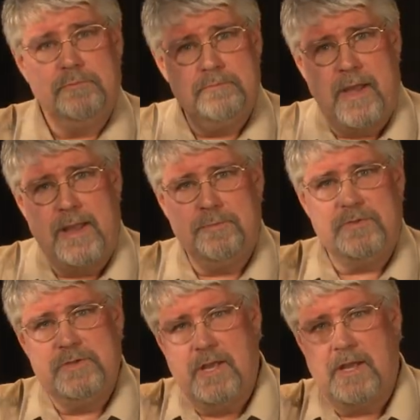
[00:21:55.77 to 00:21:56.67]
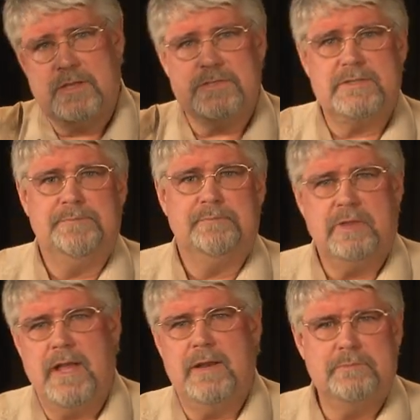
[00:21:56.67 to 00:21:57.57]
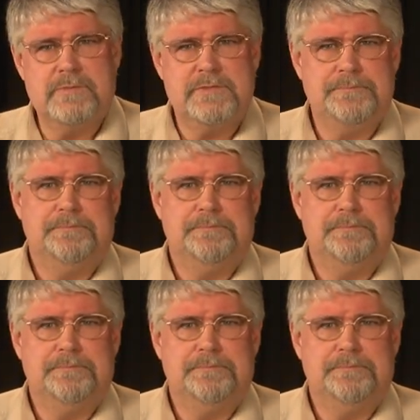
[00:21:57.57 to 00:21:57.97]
pipes, ducts, plenums,